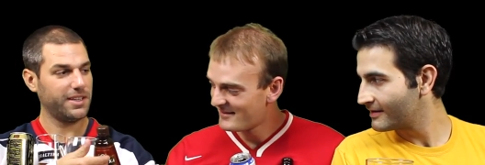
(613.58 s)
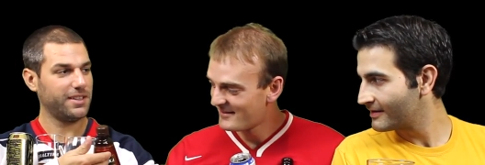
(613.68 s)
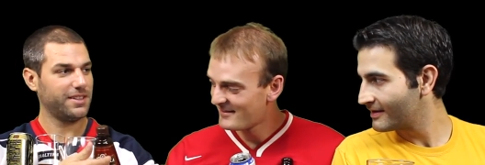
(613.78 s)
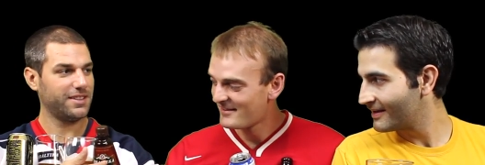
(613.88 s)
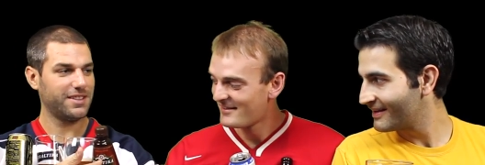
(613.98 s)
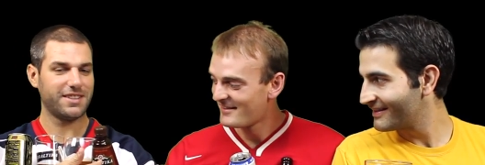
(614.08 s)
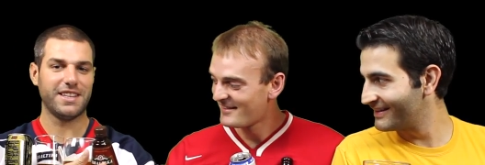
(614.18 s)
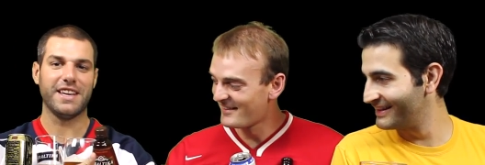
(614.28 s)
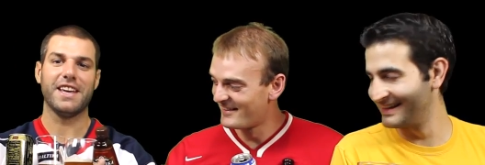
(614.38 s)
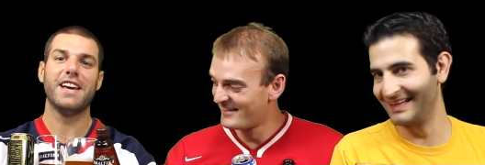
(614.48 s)

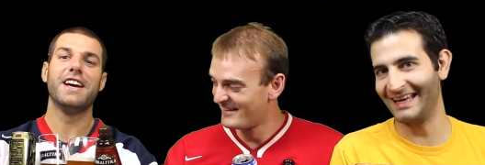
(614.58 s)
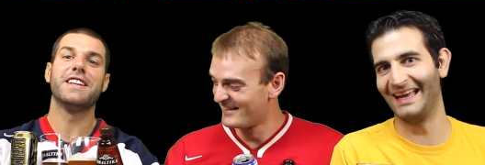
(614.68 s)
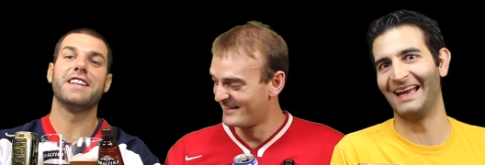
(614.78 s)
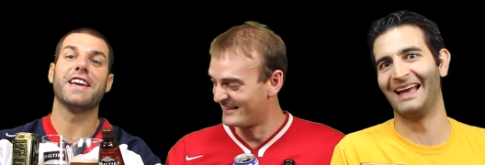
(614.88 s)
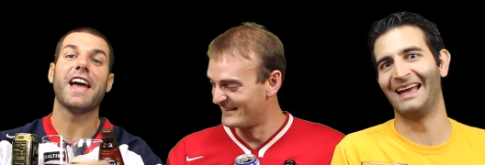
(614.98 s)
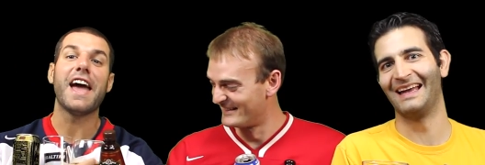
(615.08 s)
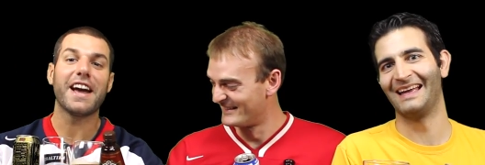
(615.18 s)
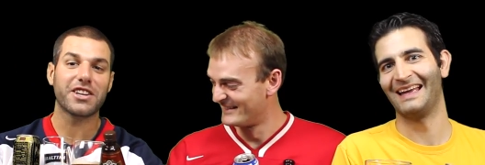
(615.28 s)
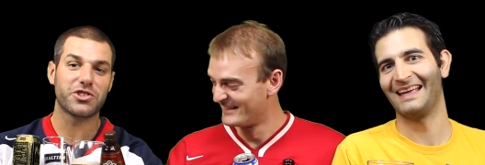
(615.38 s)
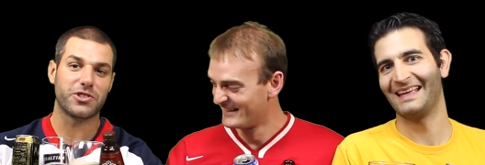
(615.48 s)
Speaker 1: the, the,
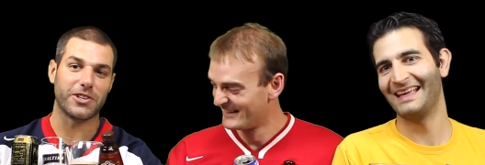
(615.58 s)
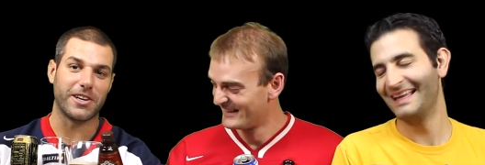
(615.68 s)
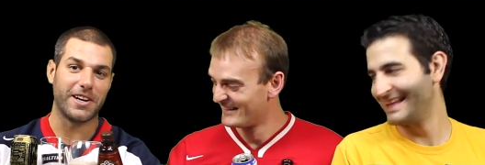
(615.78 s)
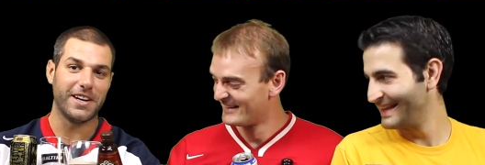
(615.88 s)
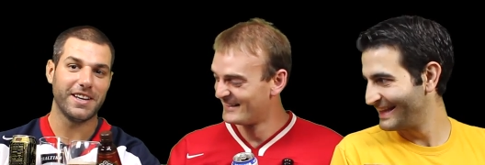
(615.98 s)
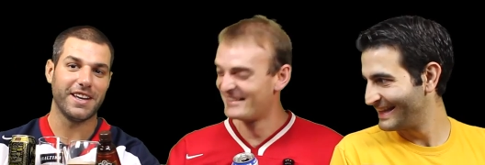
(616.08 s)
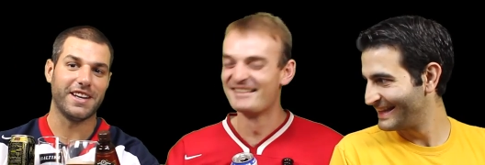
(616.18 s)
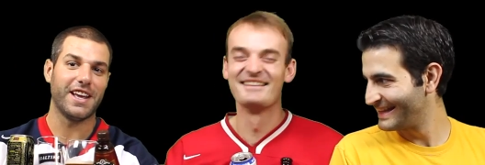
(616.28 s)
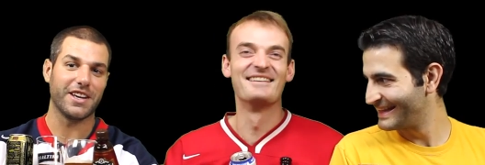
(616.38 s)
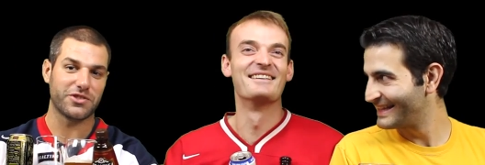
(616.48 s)
extra
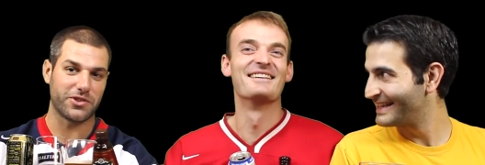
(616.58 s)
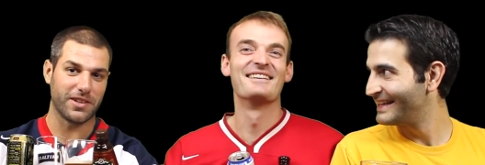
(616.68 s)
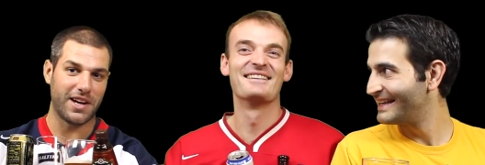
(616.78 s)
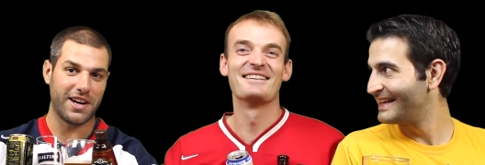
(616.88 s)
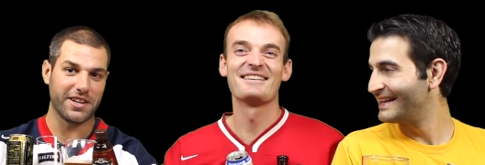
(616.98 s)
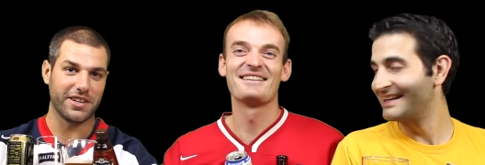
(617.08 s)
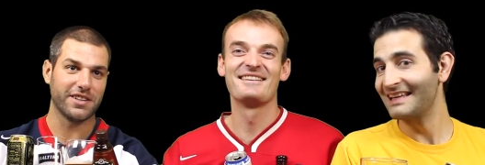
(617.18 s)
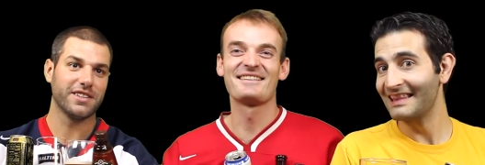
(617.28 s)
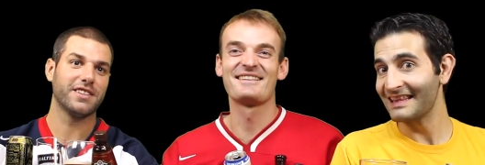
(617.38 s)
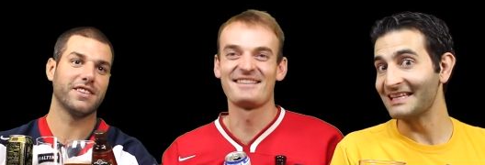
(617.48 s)
in extra lager
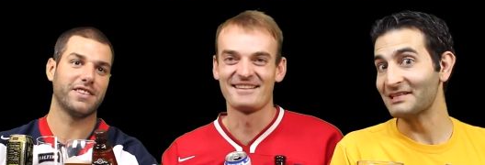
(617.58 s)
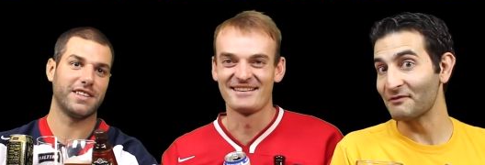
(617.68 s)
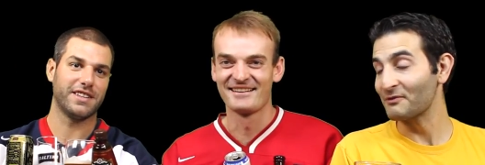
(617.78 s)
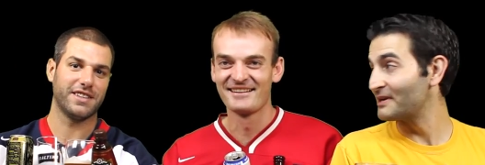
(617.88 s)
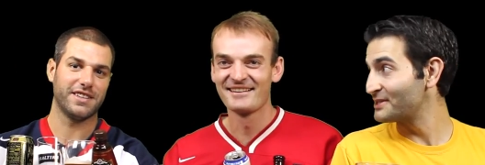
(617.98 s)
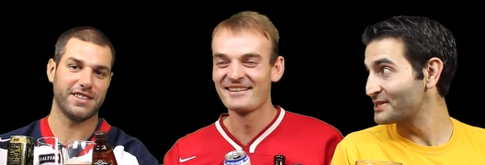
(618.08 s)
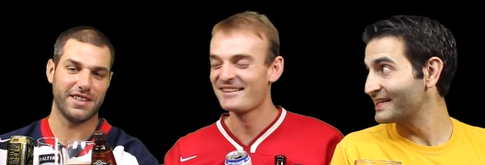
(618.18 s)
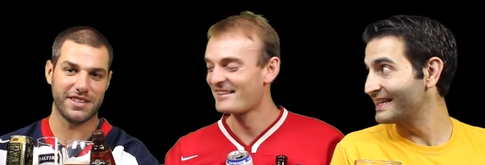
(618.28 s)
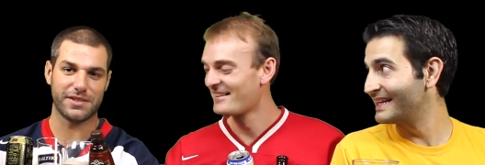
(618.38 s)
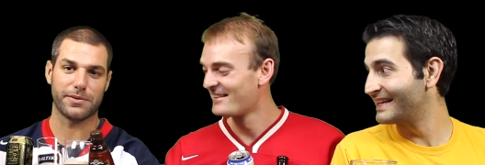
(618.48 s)
is for
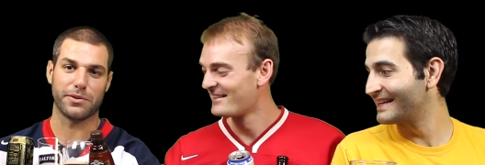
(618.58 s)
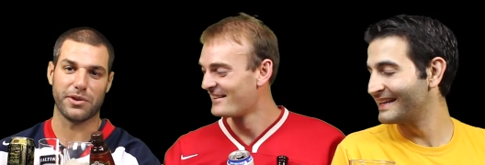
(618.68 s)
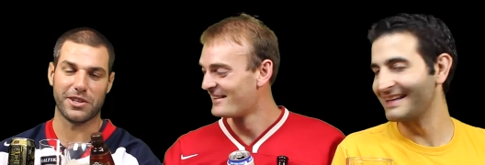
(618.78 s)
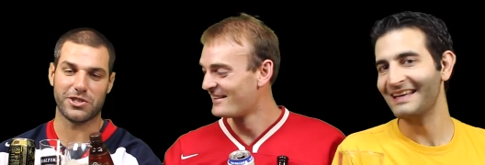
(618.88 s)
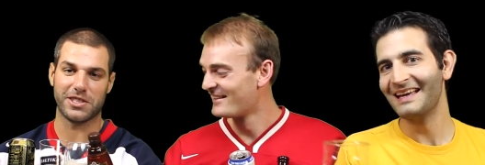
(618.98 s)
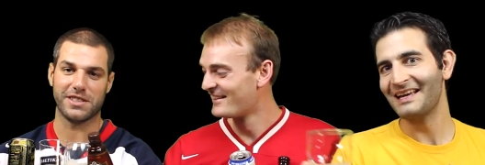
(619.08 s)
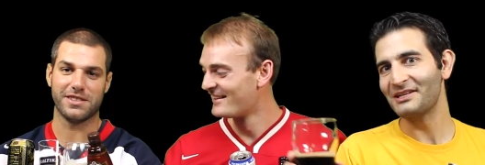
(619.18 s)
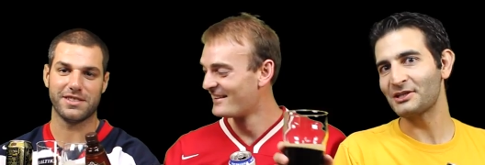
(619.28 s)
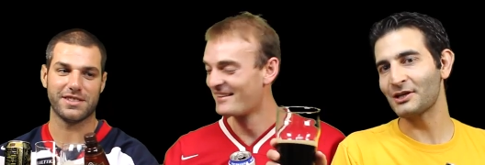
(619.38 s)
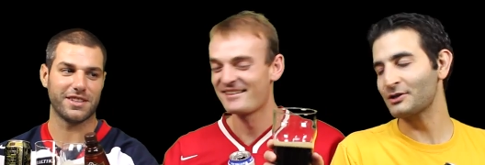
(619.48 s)
Richie. Is for Richie.
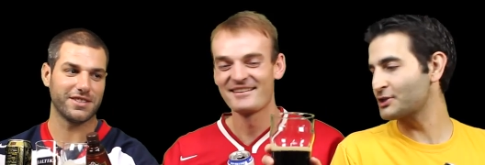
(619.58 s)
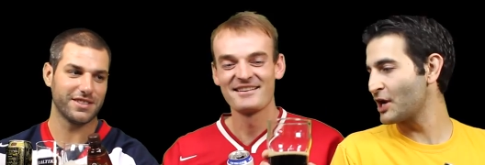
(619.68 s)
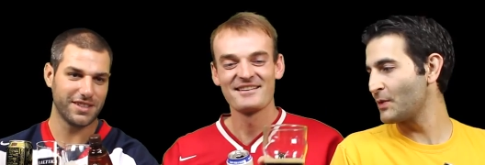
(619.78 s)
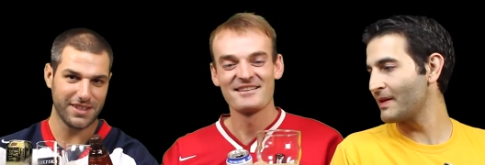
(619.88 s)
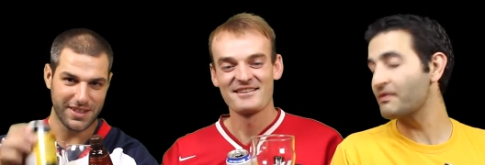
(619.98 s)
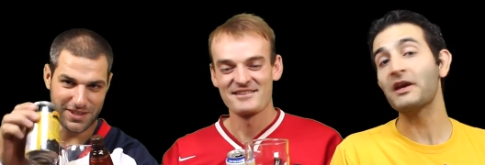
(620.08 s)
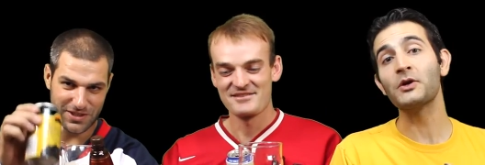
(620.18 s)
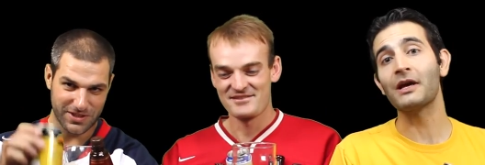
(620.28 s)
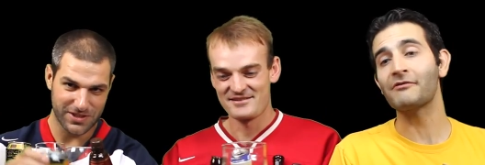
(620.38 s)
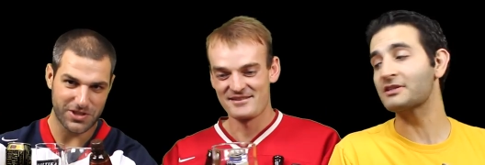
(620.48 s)
Speaker 2: Cheers, so. gentlemen. Thank
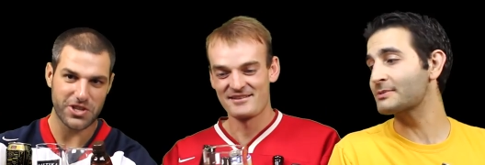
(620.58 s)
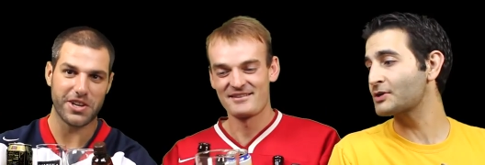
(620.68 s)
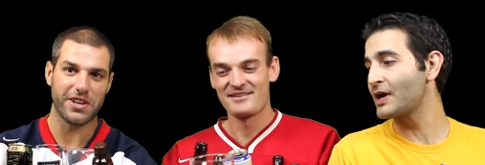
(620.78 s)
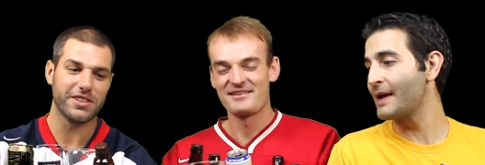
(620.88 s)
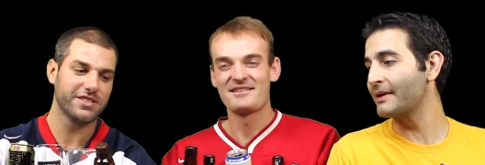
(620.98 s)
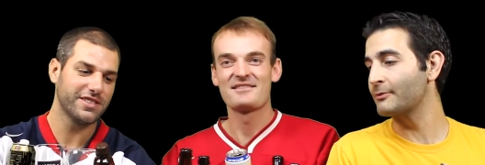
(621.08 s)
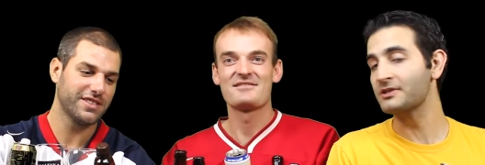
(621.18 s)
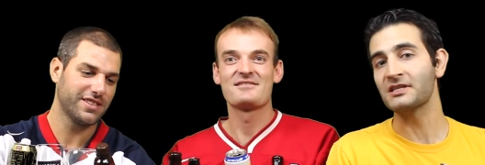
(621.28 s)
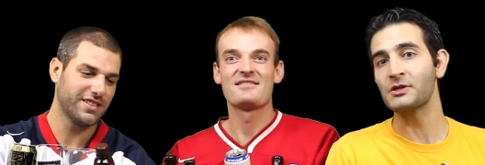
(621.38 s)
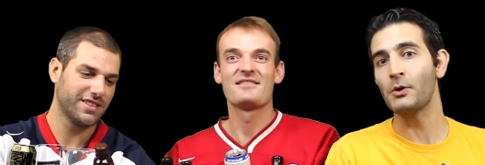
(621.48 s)
you again for subscribing. Cheers. We'll
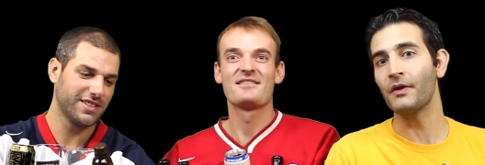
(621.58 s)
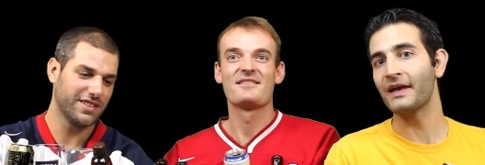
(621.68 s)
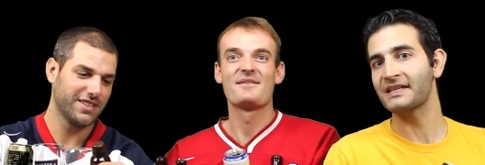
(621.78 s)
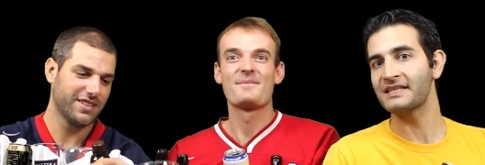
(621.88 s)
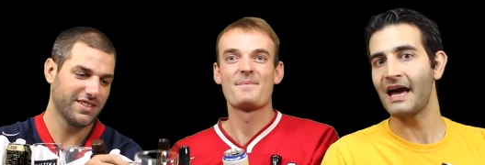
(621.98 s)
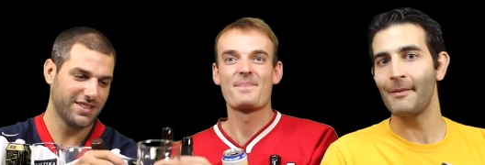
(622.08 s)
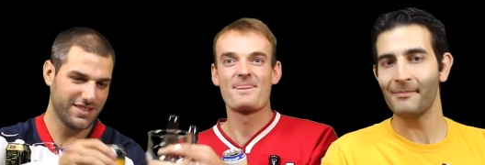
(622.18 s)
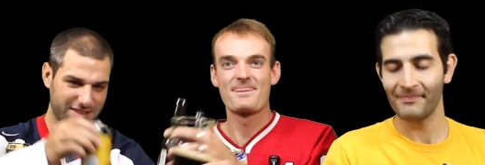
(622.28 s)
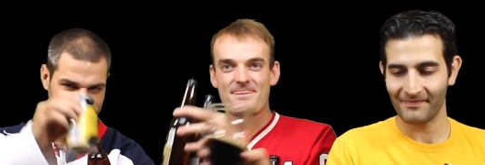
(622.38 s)
see you all next time.